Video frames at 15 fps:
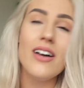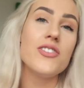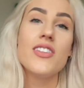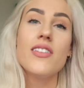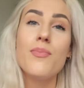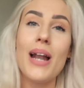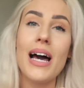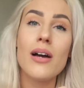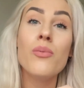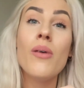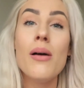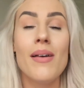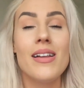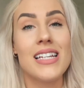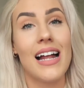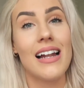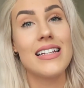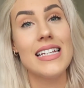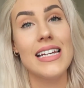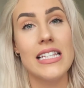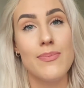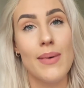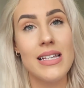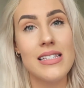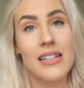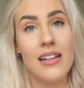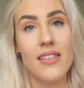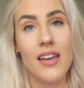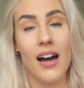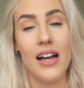So the black and white mentality is
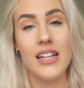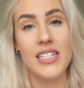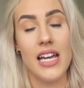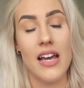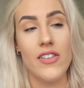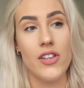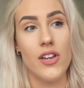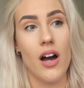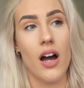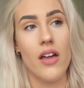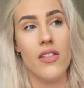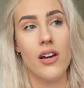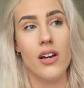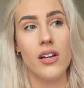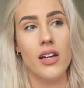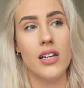basically the idea that either,